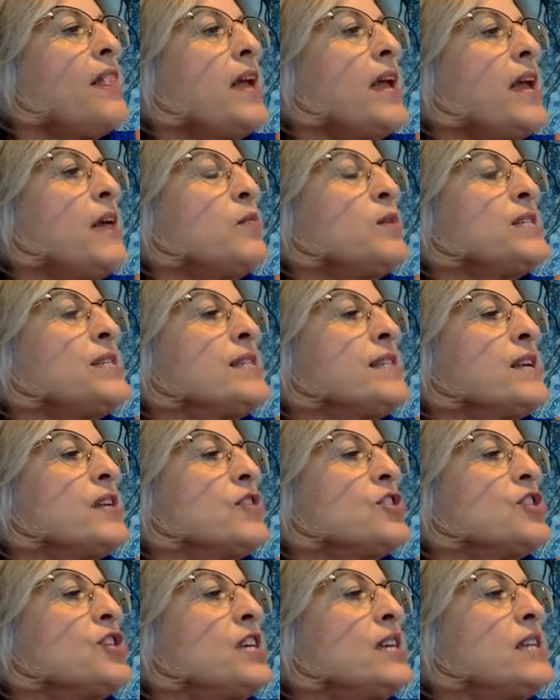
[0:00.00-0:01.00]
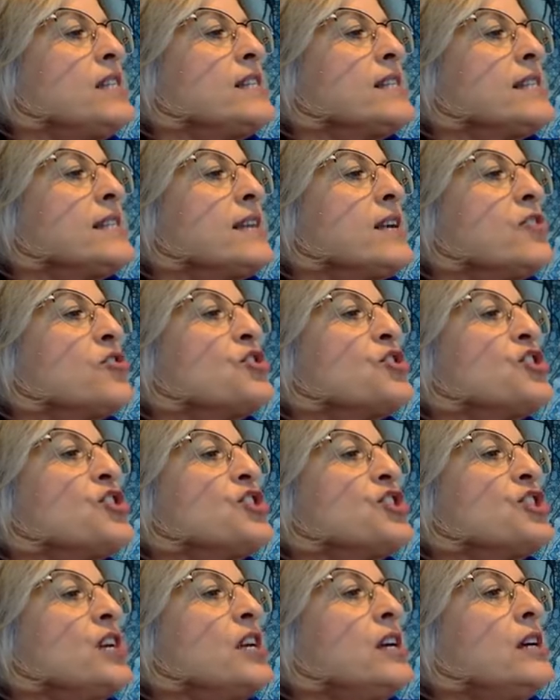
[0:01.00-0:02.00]
It was their, it's their
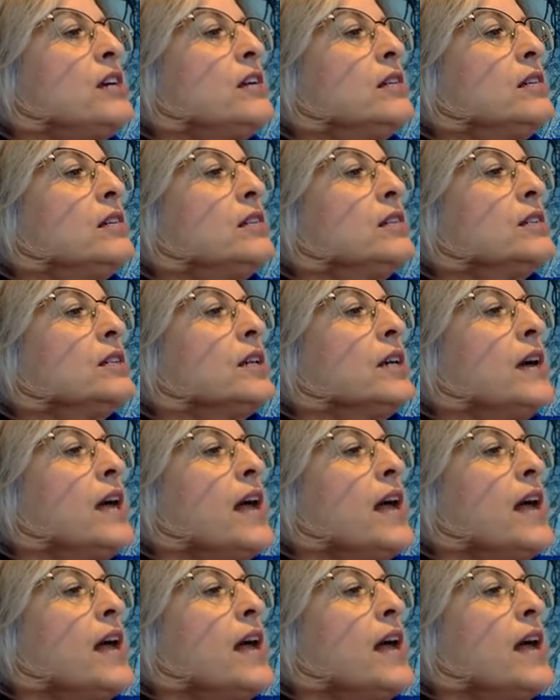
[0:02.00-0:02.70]
shield.